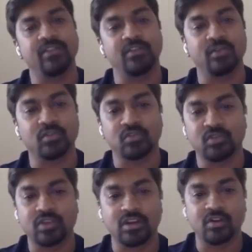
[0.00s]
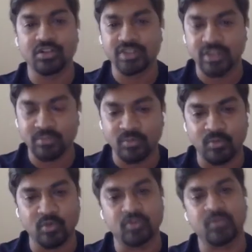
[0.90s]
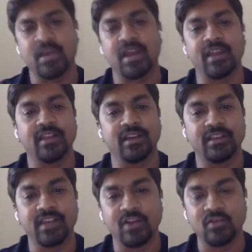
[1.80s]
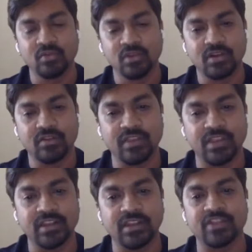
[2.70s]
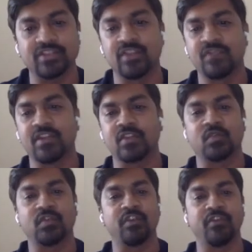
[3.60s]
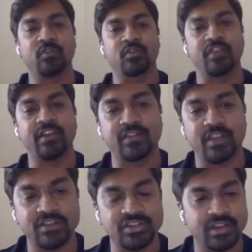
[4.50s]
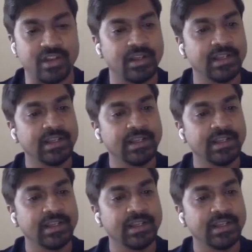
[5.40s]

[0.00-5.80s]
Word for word: So it was uh, originally proposed by uh, Yahoo uh, via the HDFS 5477 JIRA.